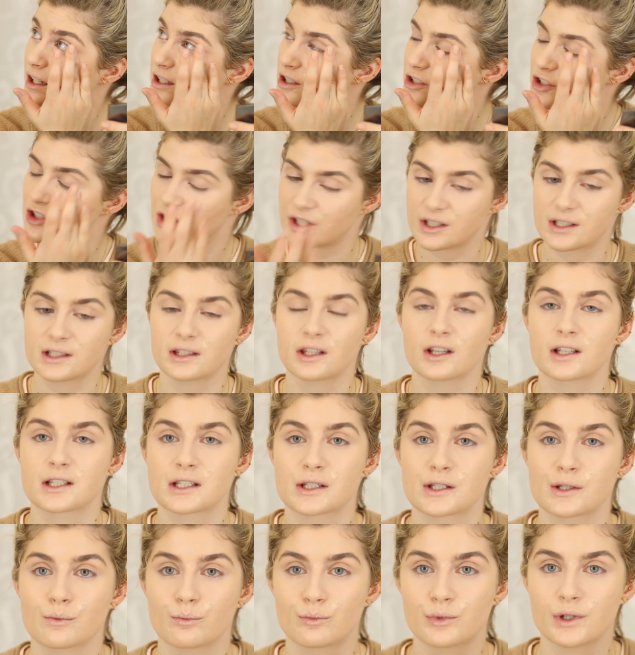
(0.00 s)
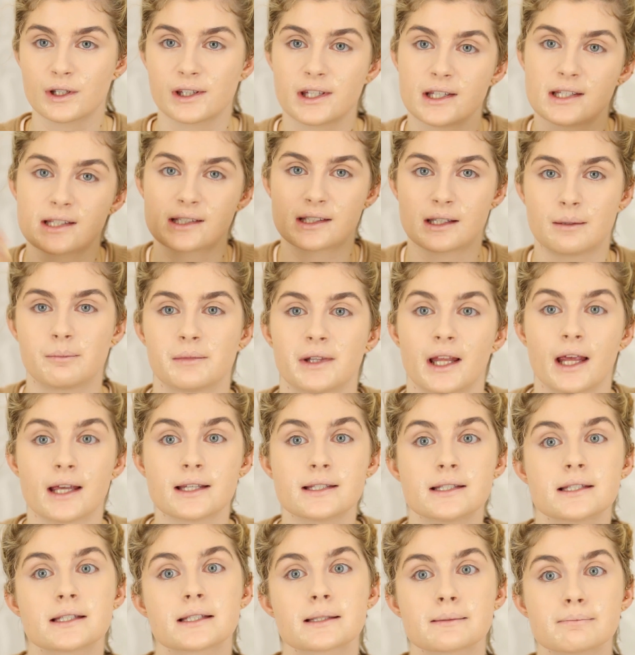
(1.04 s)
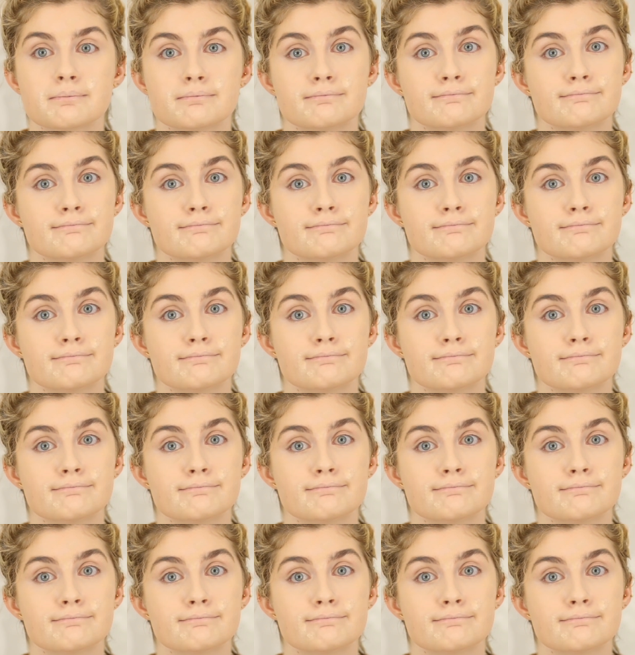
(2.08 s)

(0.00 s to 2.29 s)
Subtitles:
and it just looks really seamless.